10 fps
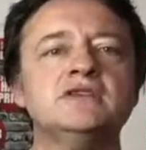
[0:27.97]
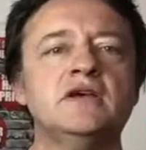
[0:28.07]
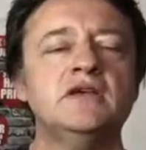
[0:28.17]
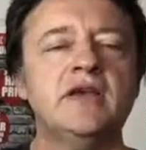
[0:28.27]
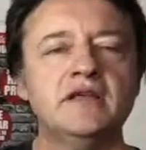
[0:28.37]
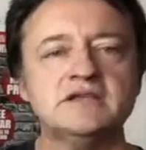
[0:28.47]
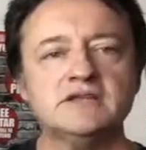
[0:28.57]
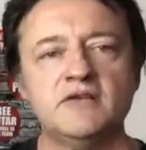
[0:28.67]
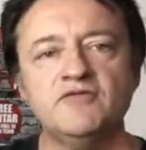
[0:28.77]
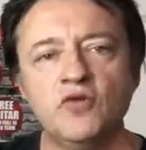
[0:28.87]
So you get to
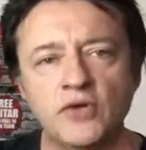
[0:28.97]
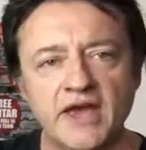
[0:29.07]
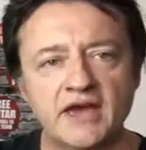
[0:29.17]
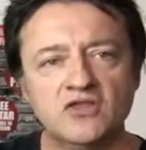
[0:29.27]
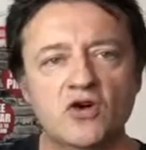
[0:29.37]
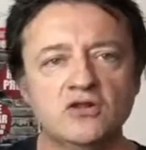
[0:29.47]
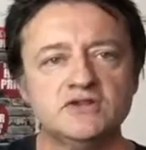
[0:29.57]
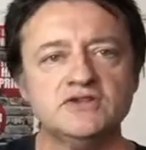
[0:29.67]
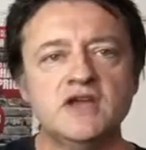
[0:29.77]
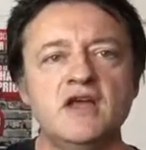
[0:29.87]
save
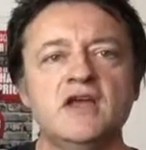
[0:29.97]
$48.